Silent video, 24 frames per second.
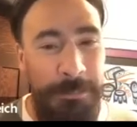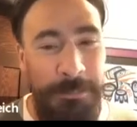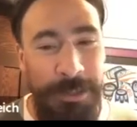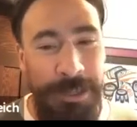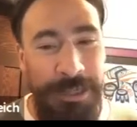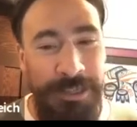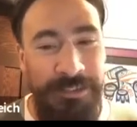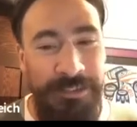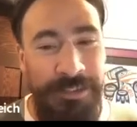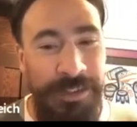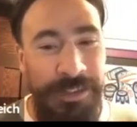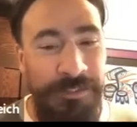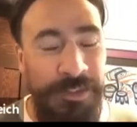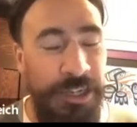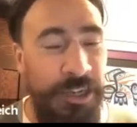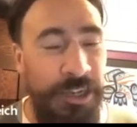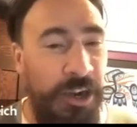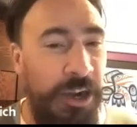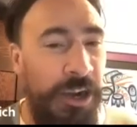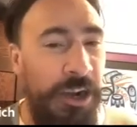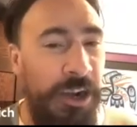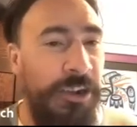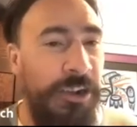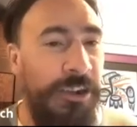But it's even
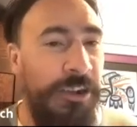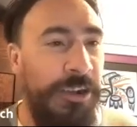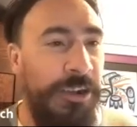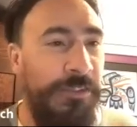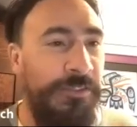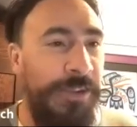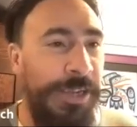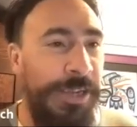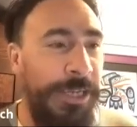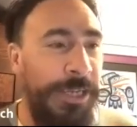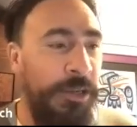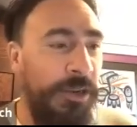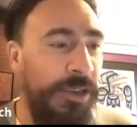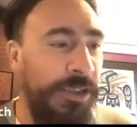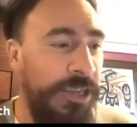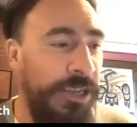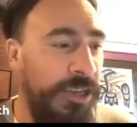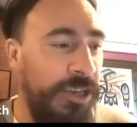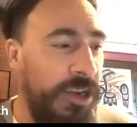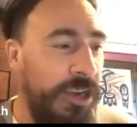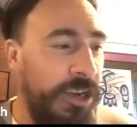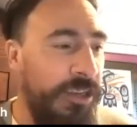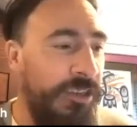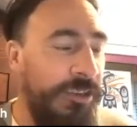harder if I go to the
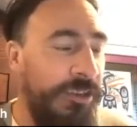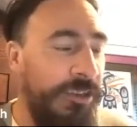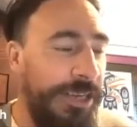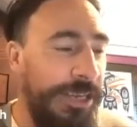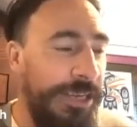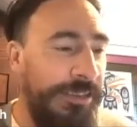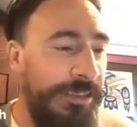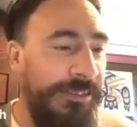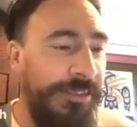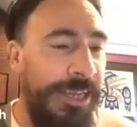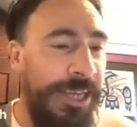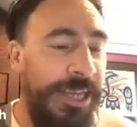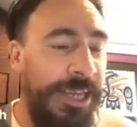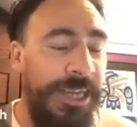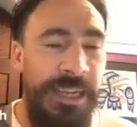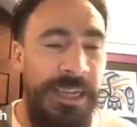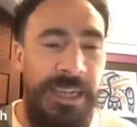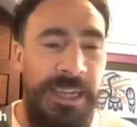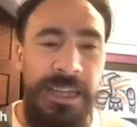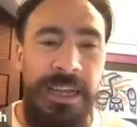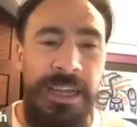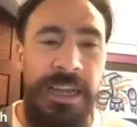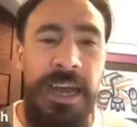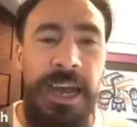doctor and I say,
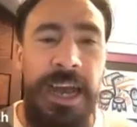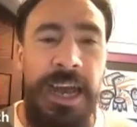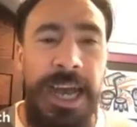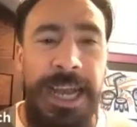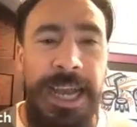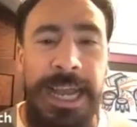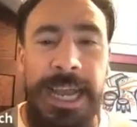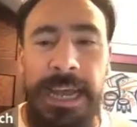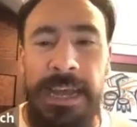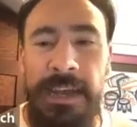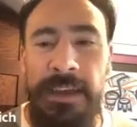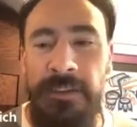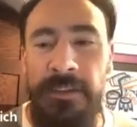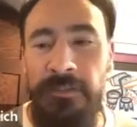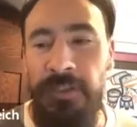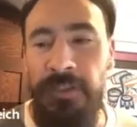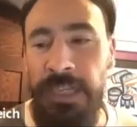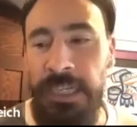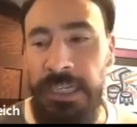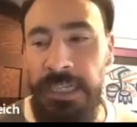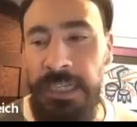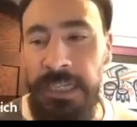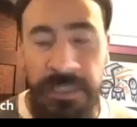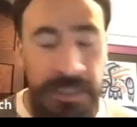I have
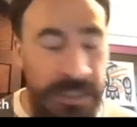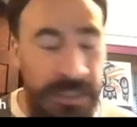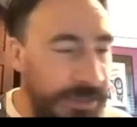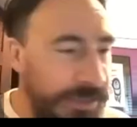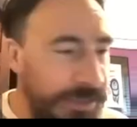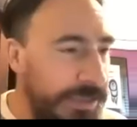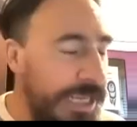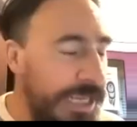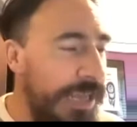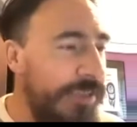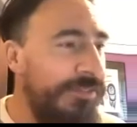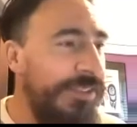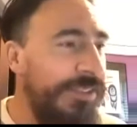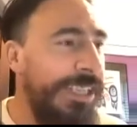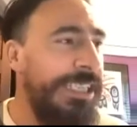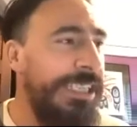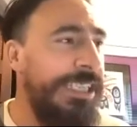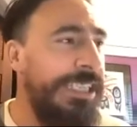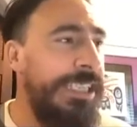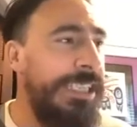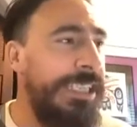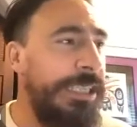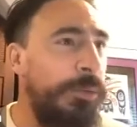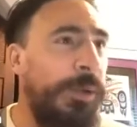
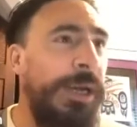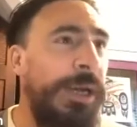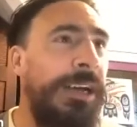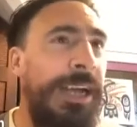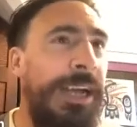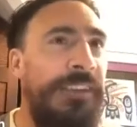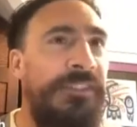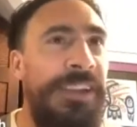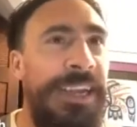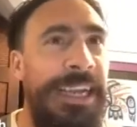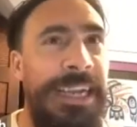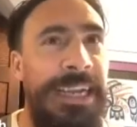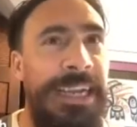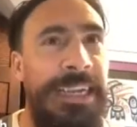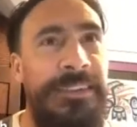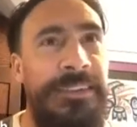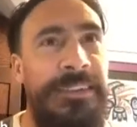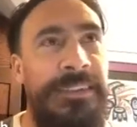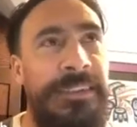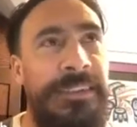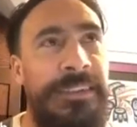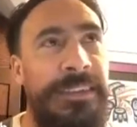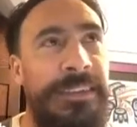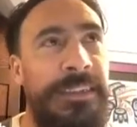FAE, well,
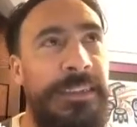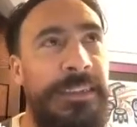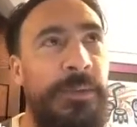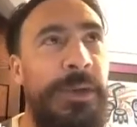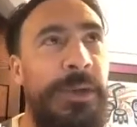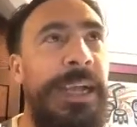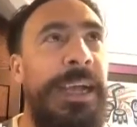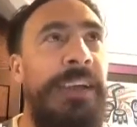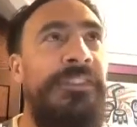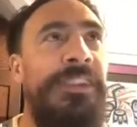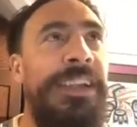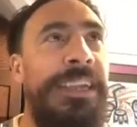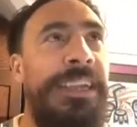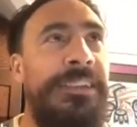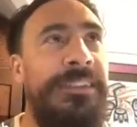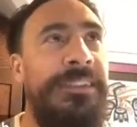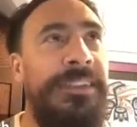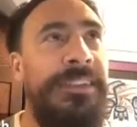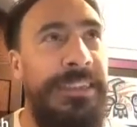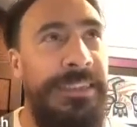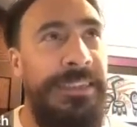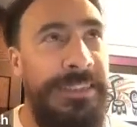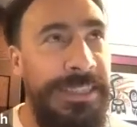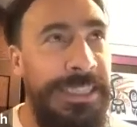FAS, well,
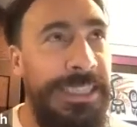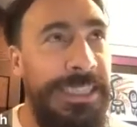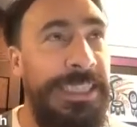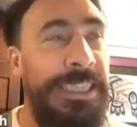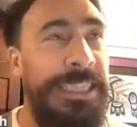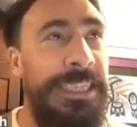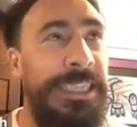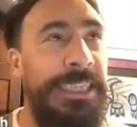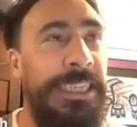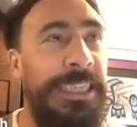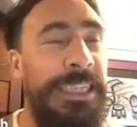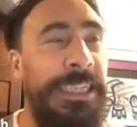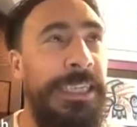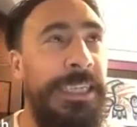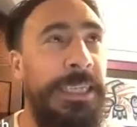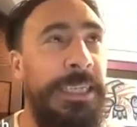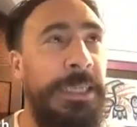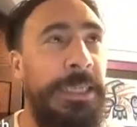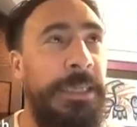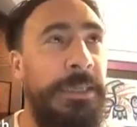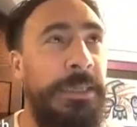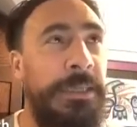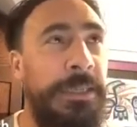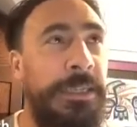FASD,
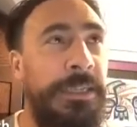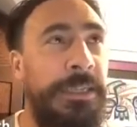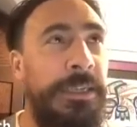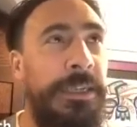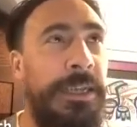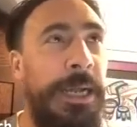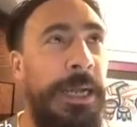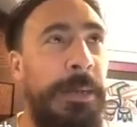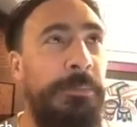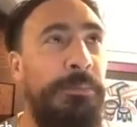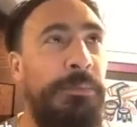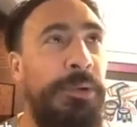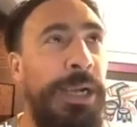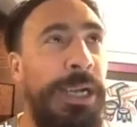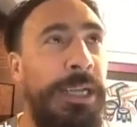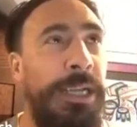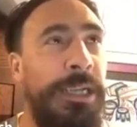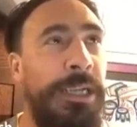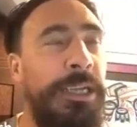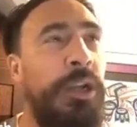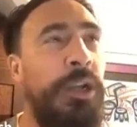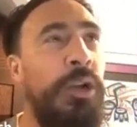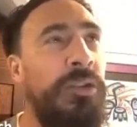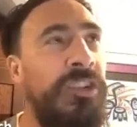the umbrella,
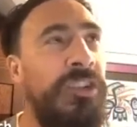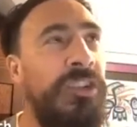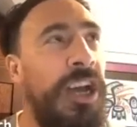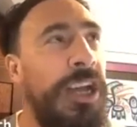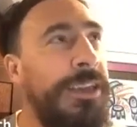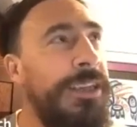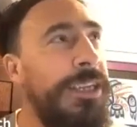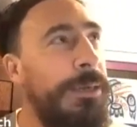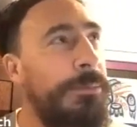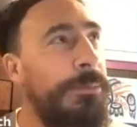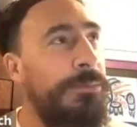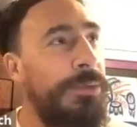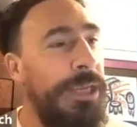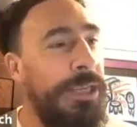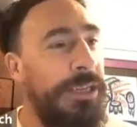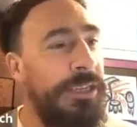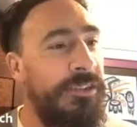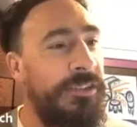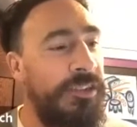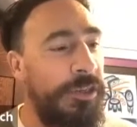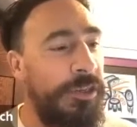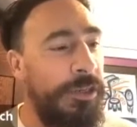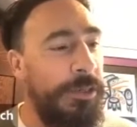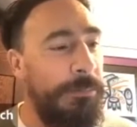no, not the
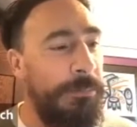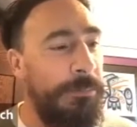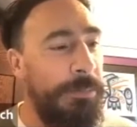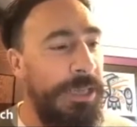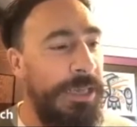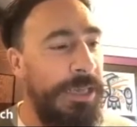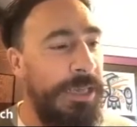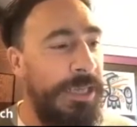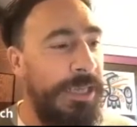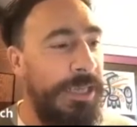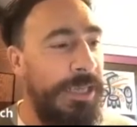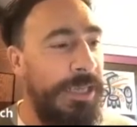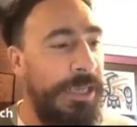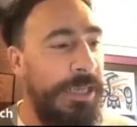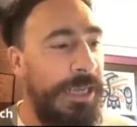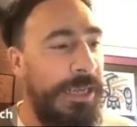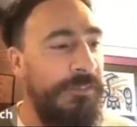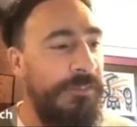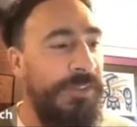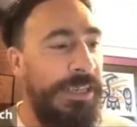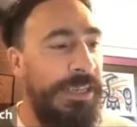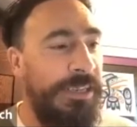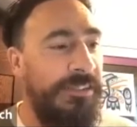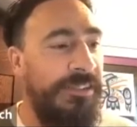umbrella term, but the
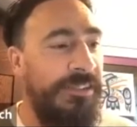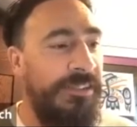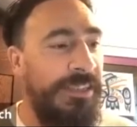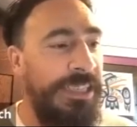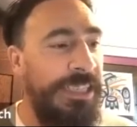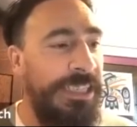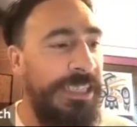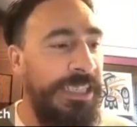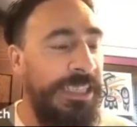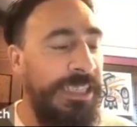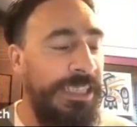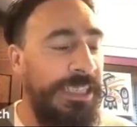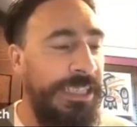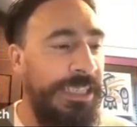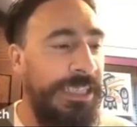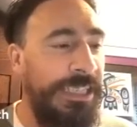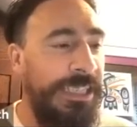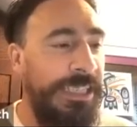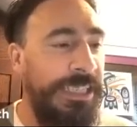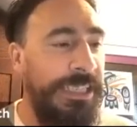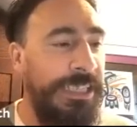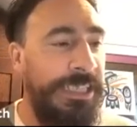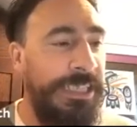FASD